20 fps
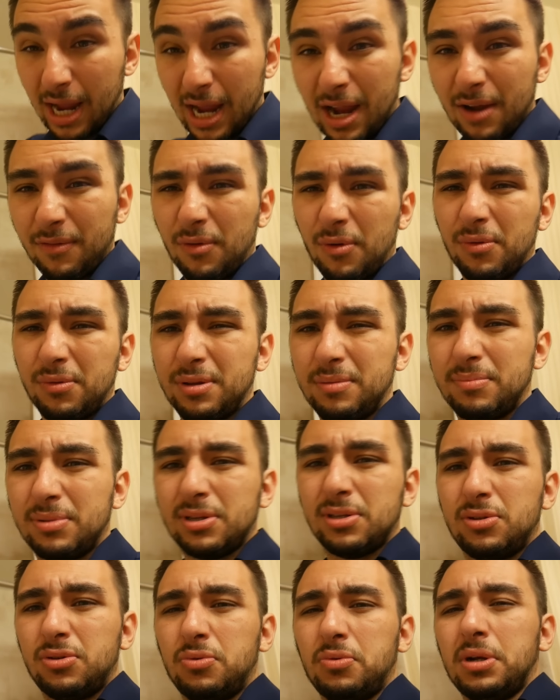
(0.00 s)
I've only
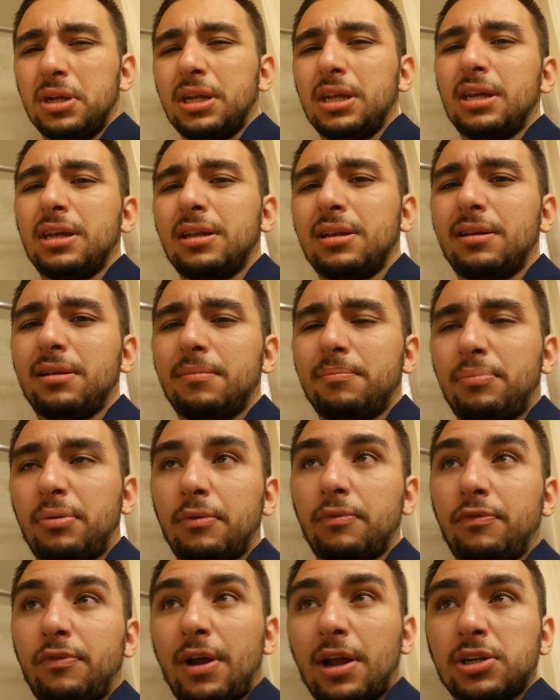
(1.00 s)
been doing it
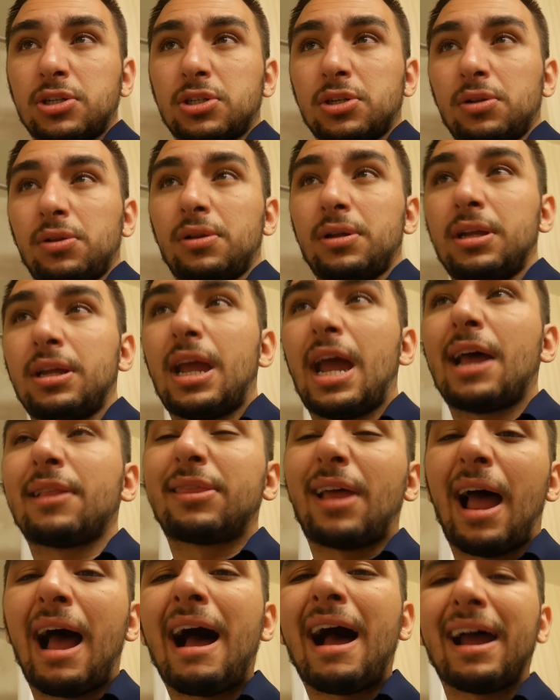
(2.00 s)
professionally
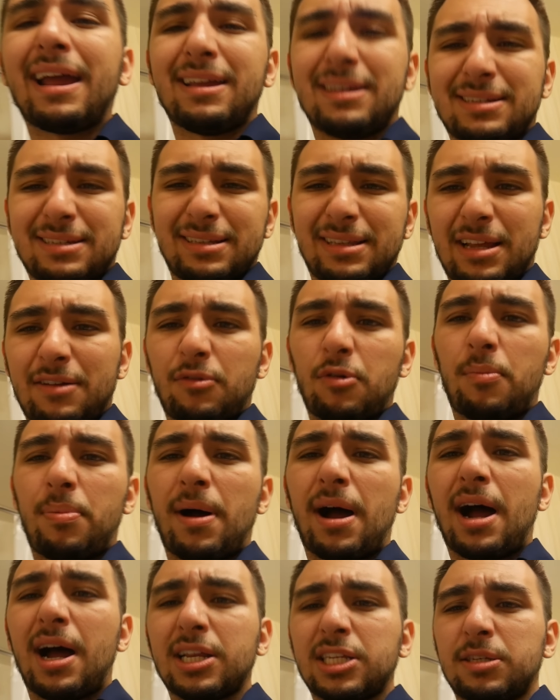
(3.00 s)
at the highest level
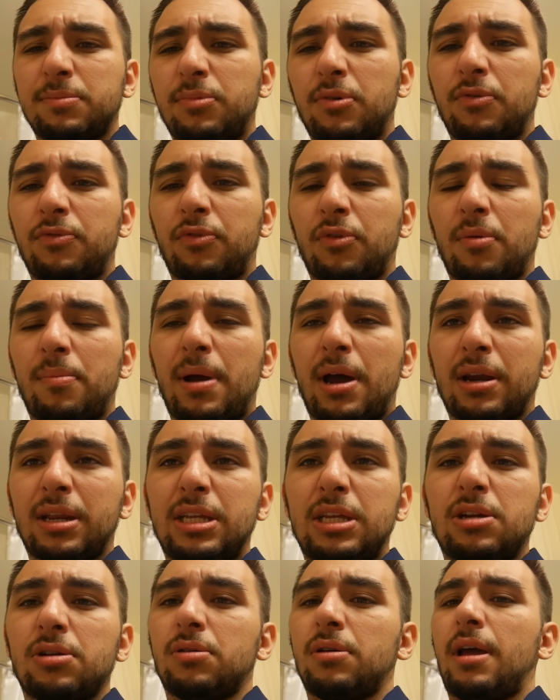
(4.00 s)
possible for about a
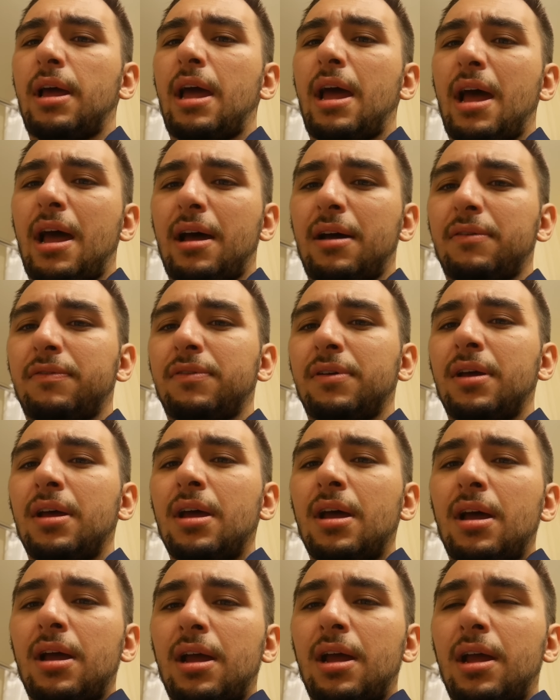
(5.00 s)
year and a half.
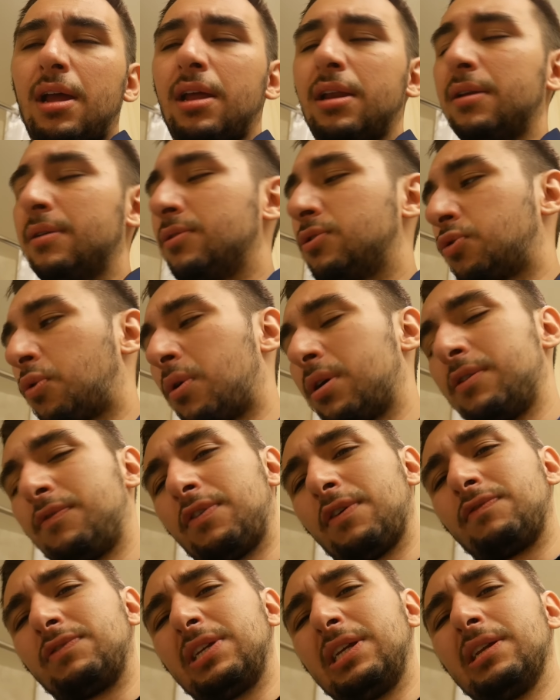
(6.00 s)
And
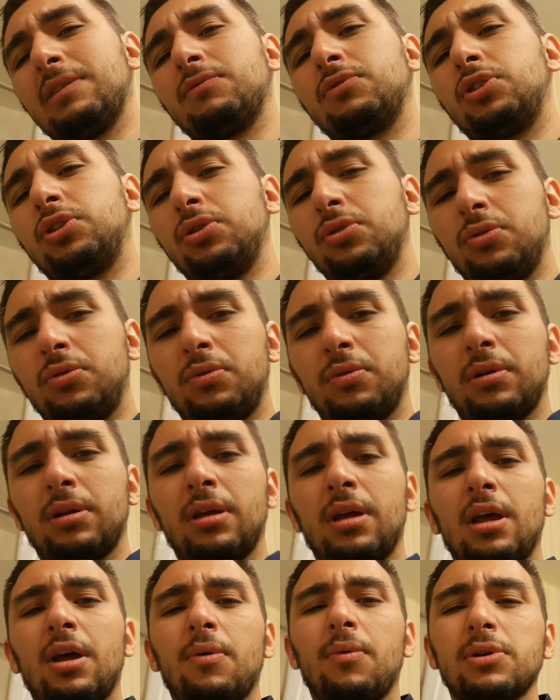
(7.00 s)
2015 of
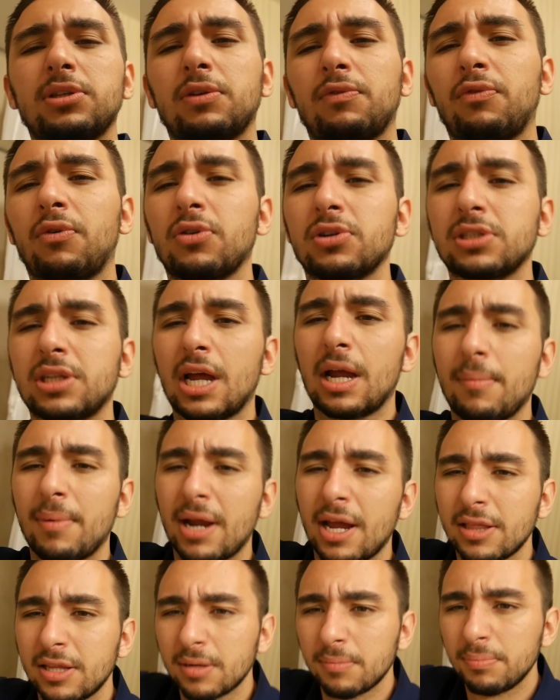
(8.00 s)
June was the first time
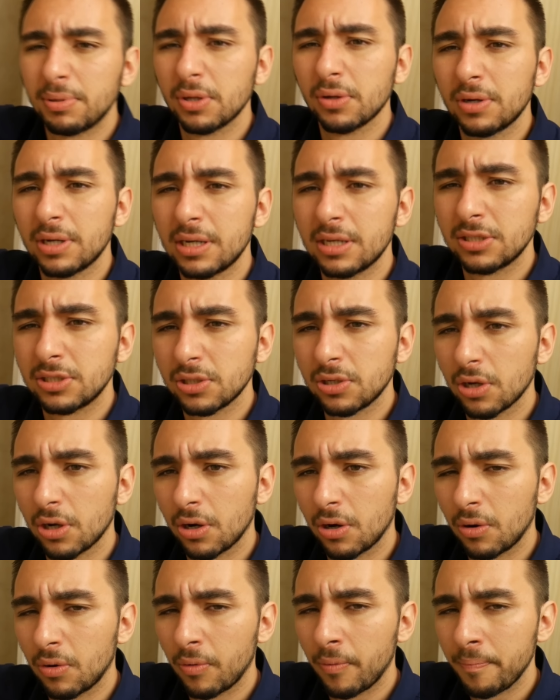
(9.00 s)
I had the ability to
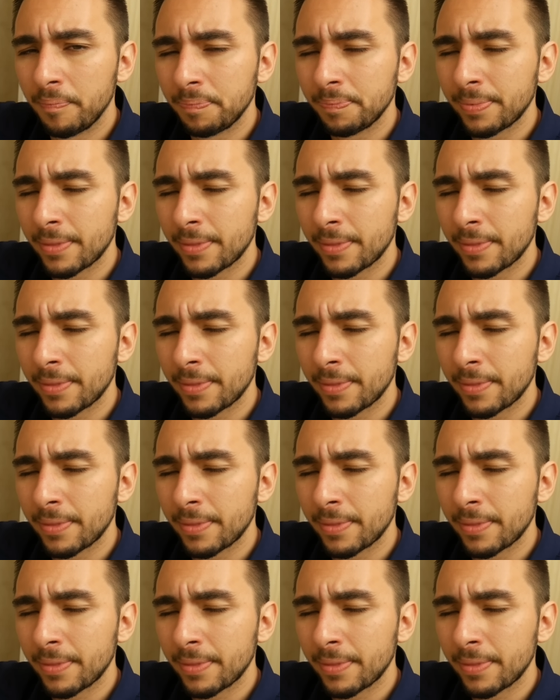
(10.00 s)
go